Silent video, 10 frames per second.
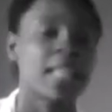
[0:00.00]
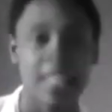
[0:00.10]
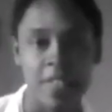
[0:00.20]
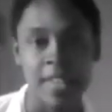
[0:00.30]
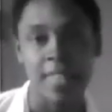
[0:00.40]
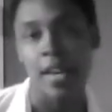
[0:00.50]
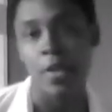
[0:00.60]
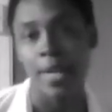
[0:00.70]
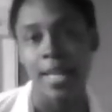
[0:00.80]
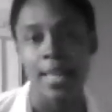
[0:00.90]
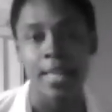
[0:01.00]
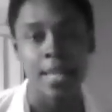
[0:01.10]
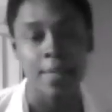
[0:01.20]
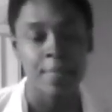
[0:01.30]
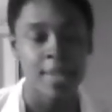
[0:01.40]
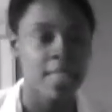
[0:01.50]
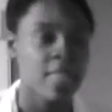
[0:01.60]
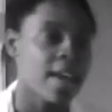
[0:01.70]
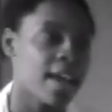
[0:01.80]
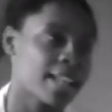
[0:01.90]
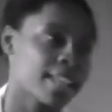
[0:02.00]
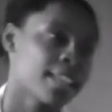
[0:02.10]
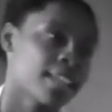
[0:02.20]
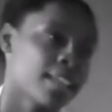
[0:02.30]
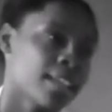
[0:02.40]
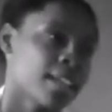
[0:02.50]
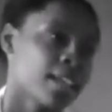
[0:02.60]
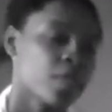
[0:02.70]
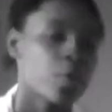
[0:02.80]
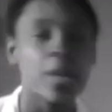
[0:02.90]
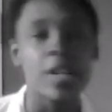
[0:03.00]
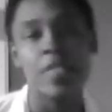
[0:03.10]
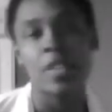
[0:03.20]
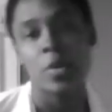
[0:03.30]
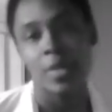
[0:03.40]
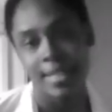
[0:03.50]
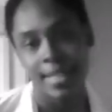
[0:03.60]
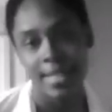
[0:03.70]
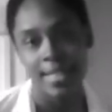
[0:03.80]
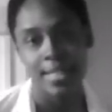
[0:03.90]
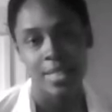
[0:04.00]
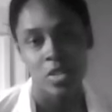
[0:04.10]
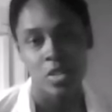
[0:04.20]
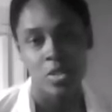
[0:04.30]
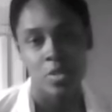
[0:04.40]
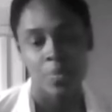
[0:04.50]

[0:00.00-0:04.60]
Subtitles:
living that reality? In that the word of the Lord tells us,